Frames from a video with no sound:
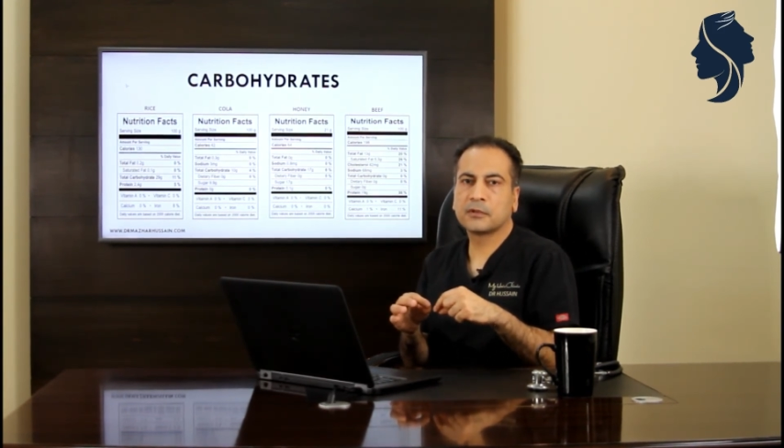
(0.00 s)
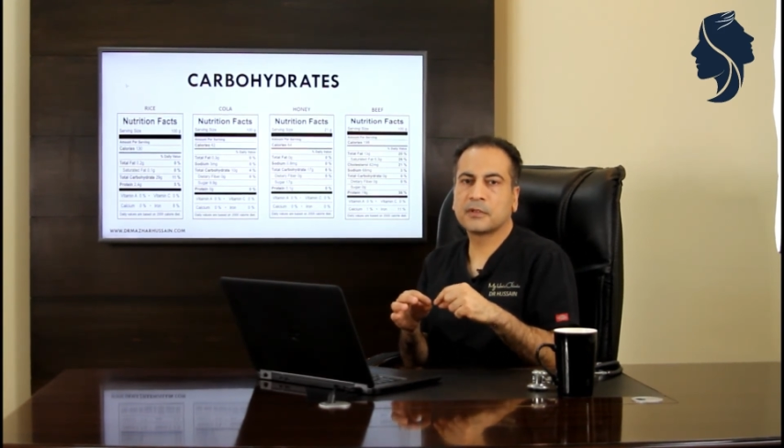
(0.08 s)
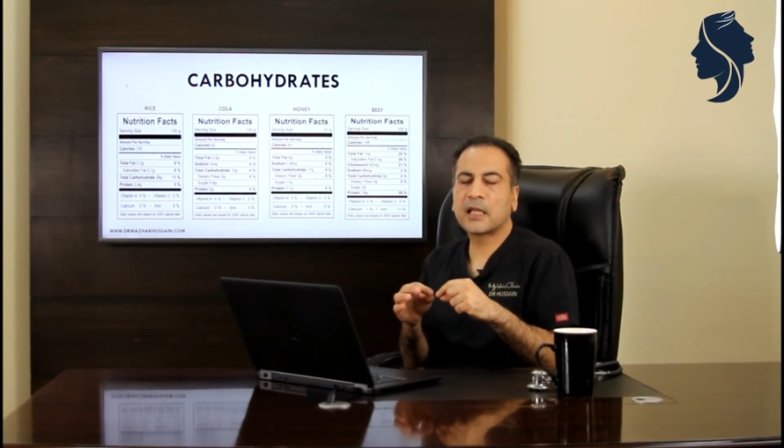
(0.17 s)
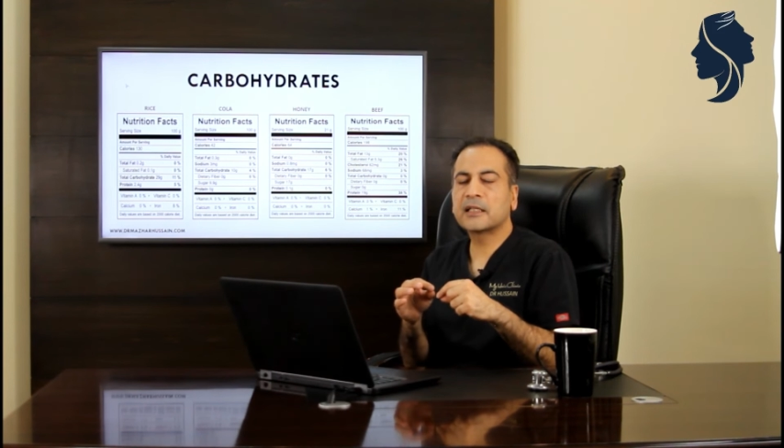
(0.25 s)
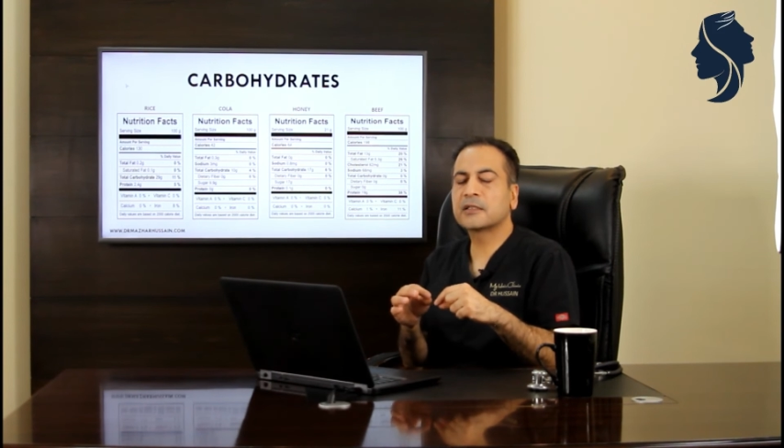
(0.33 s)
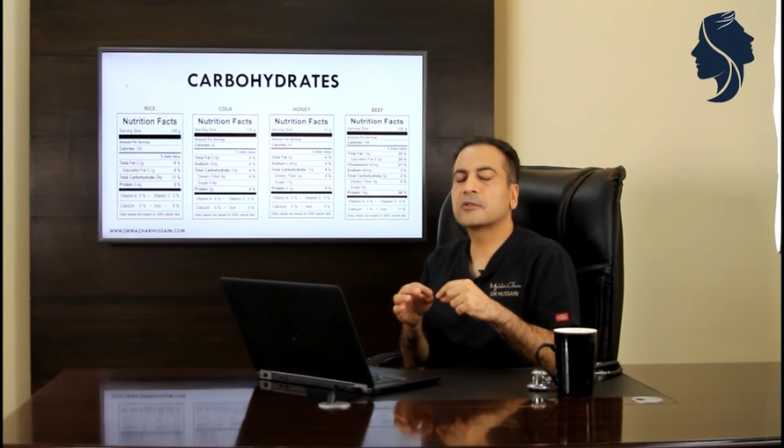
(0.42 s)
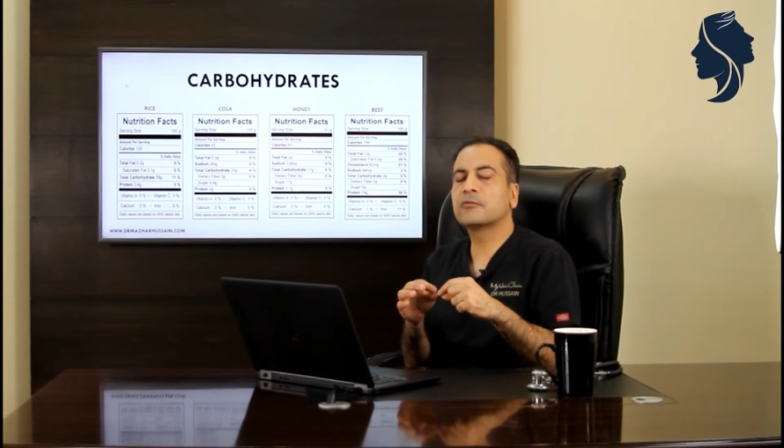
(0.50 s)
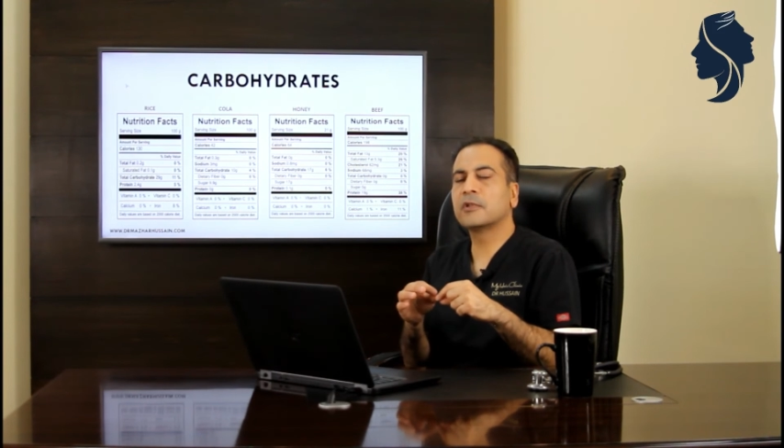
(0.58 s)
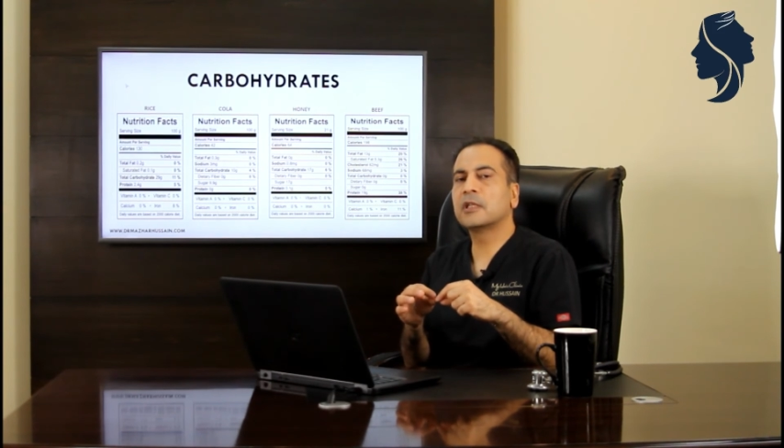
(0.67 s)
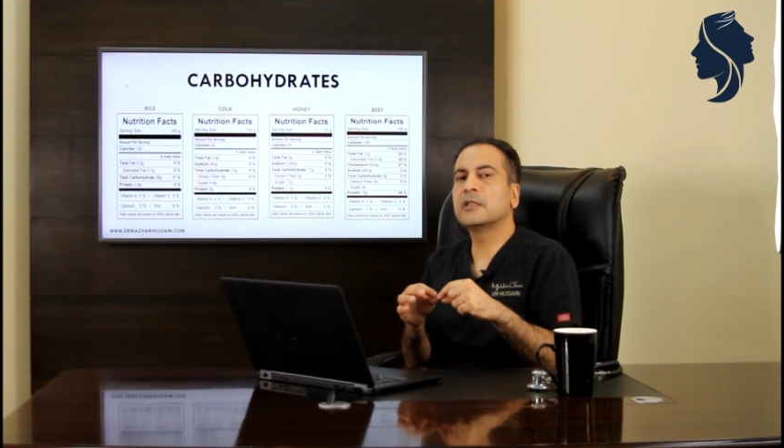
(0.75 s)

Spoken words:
That's really